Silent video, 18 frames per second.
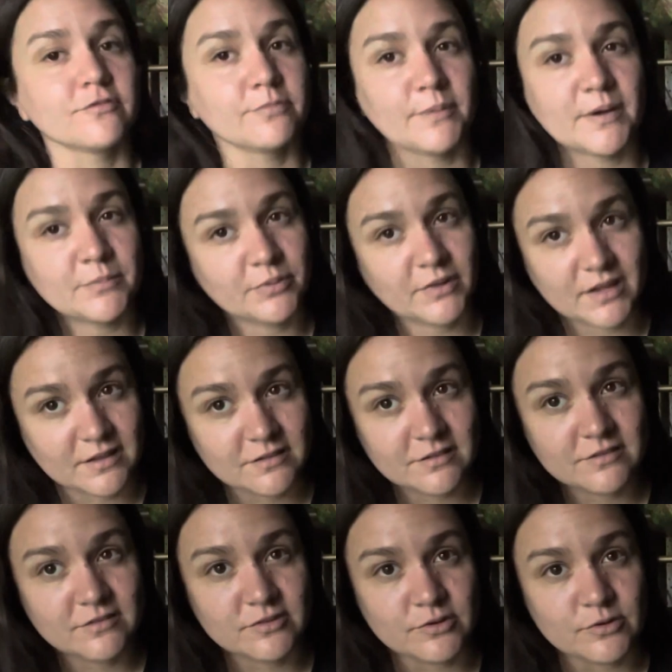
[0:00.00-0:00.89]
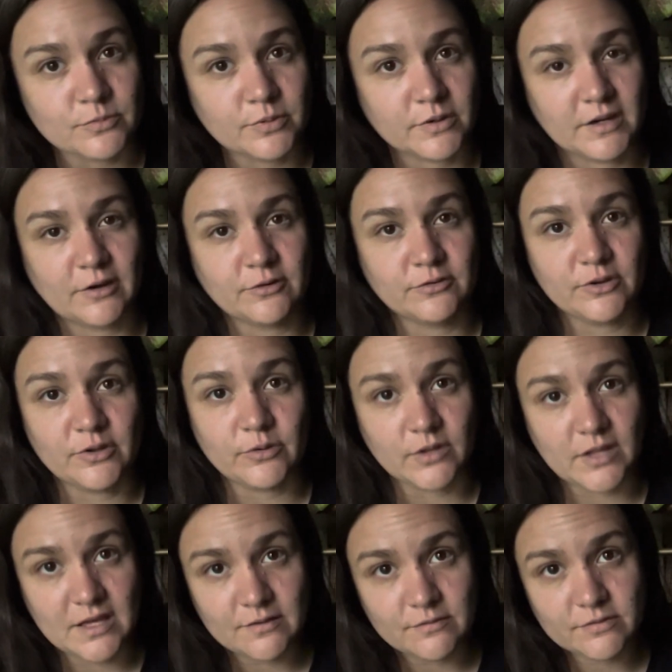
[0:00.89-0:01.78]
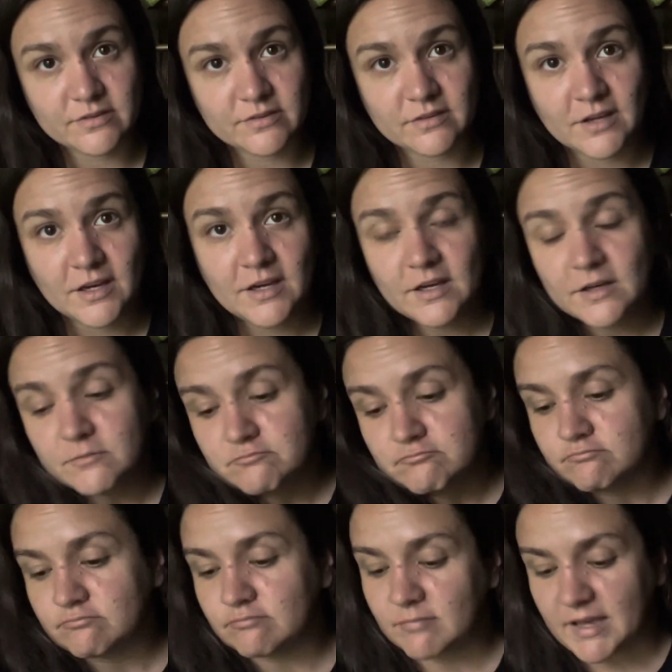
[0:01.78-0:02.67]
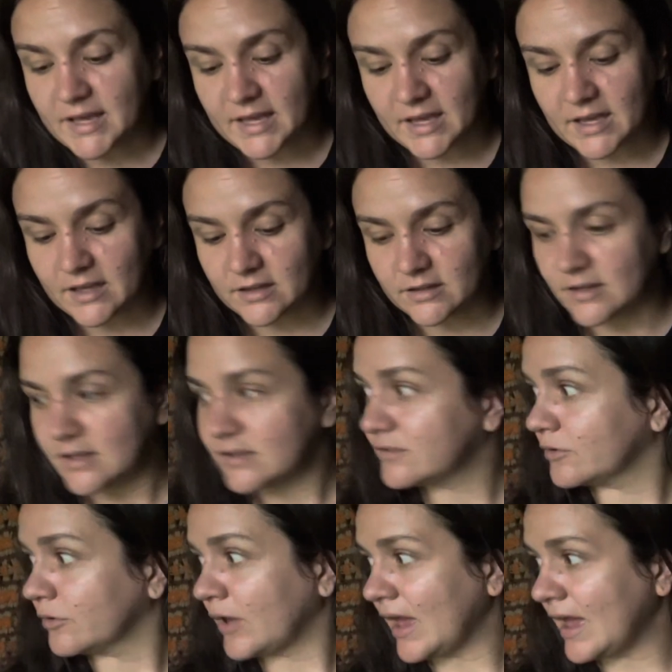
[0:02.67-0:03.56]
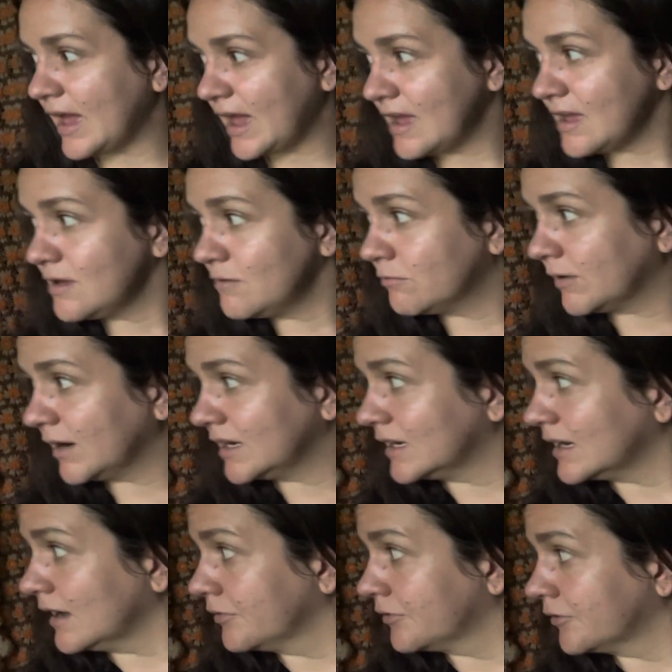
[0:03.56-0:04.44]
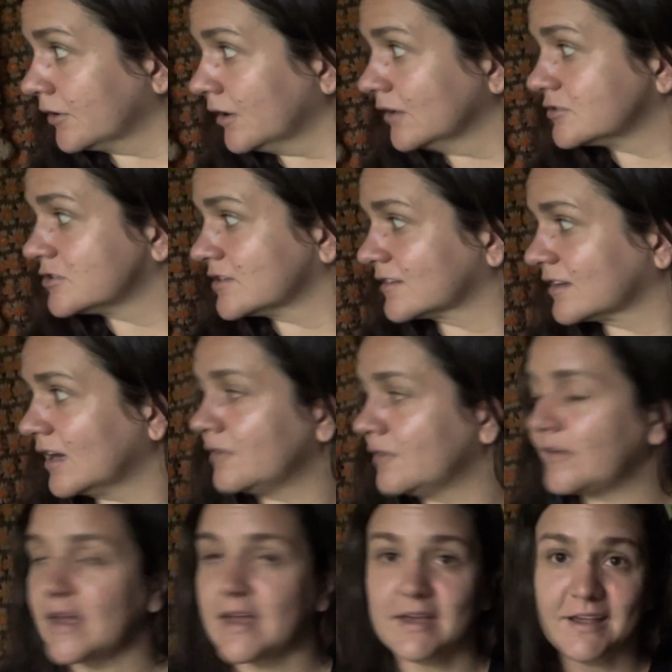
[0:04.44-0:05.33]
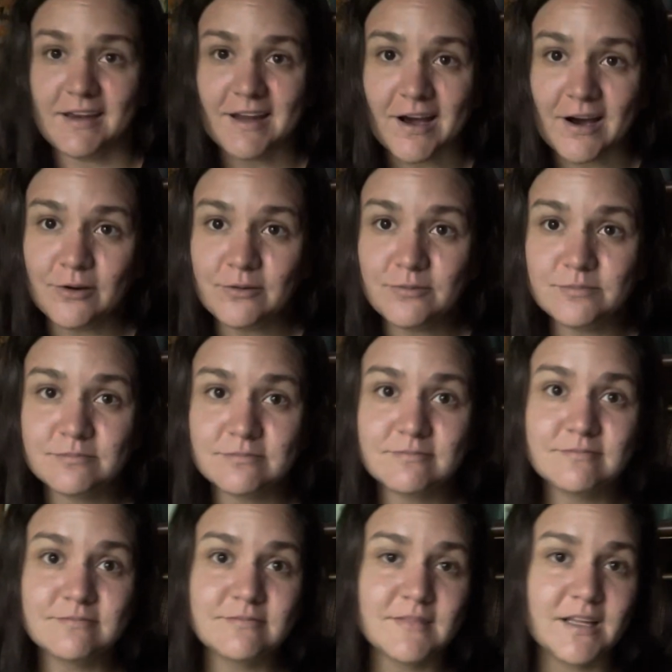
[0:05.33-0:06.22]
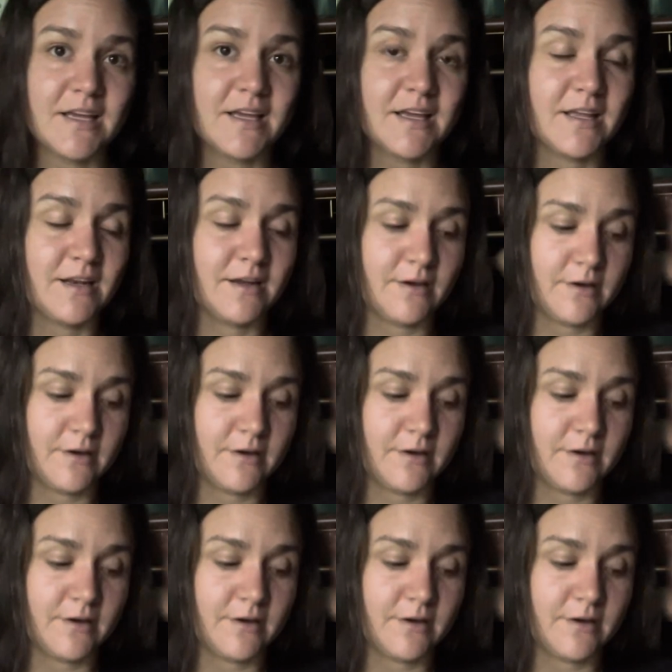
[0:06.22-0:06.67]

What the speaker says: my plants to put out new leaves. And it's okay. Right now, they're all just kind of hanging out in,